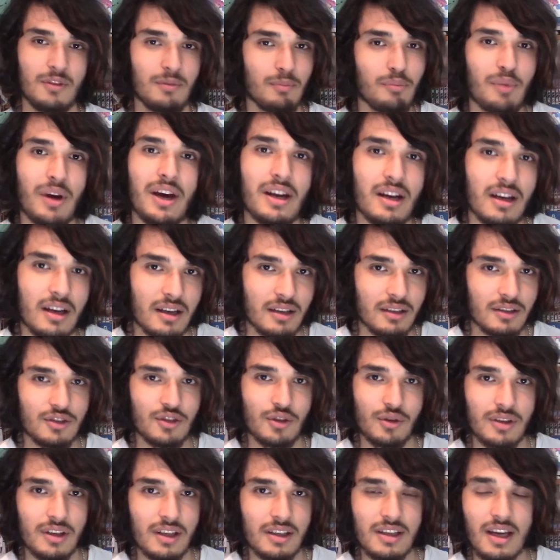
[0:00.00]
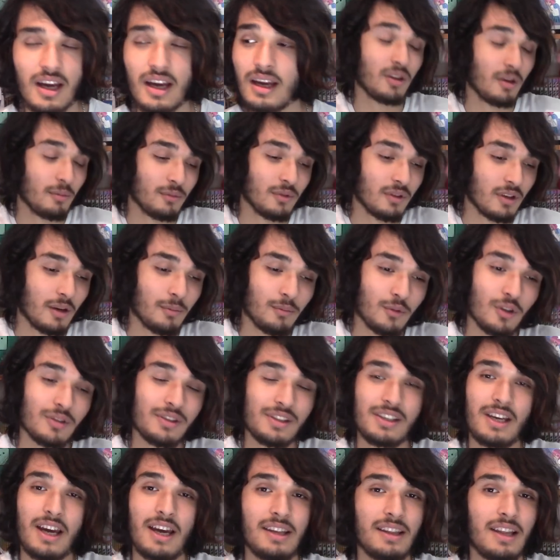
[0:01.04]
better during the day, I'm not
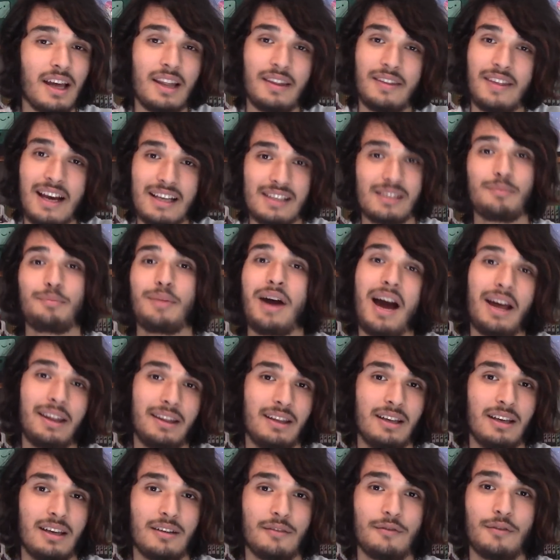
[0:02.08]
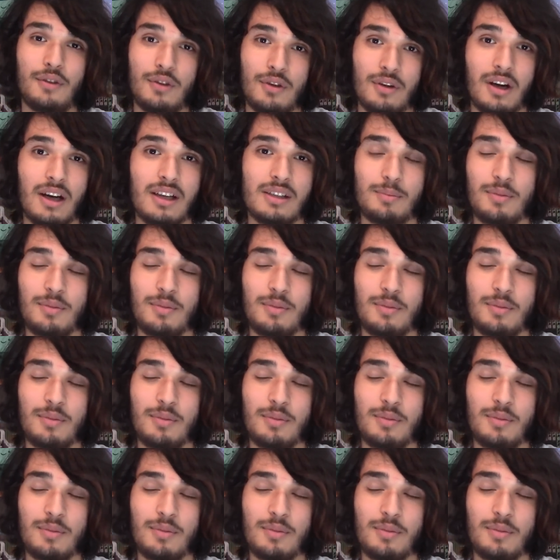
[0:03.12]
saying that that's a bad thing for you guys,